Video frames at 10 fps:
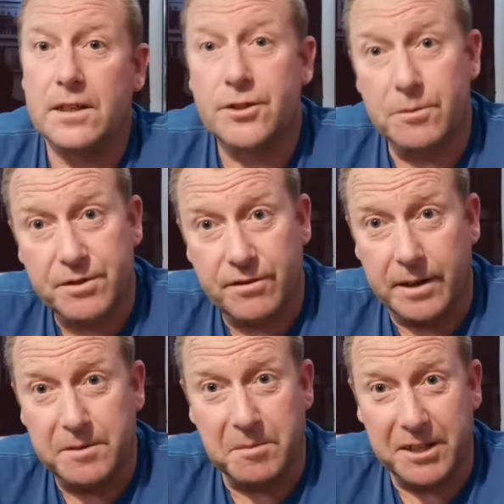
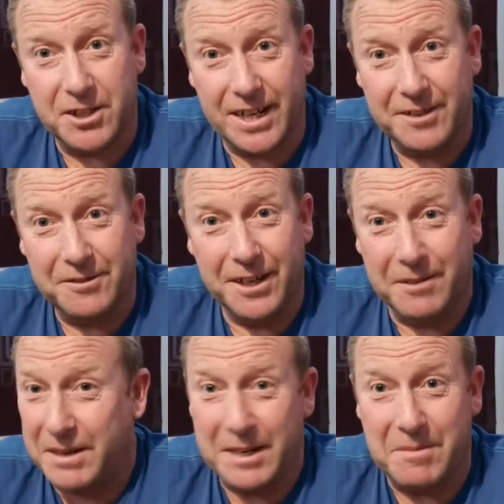subscribe to my channel.
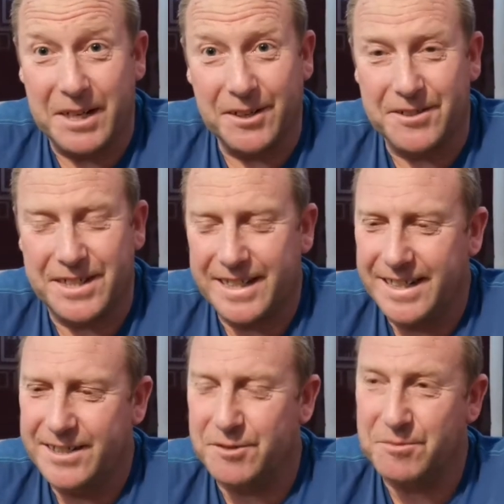I'm getting a bit lost
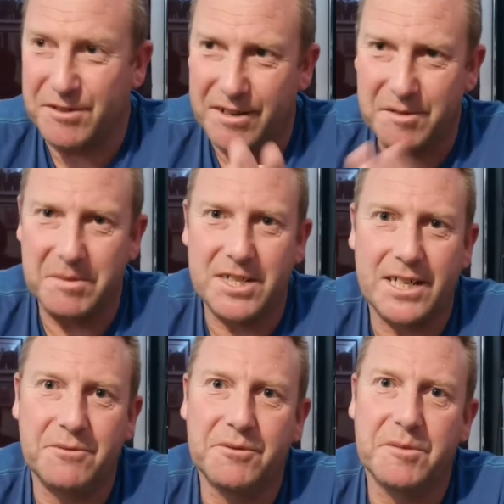here. Subscribe to my
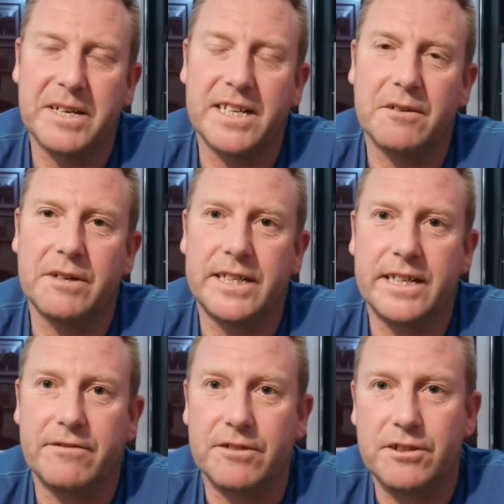channel, All the Beer No
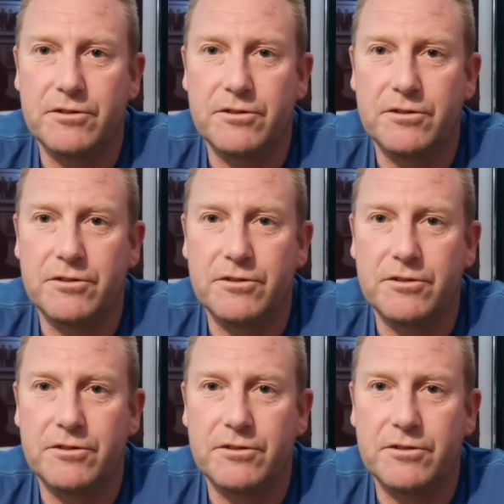Idea, on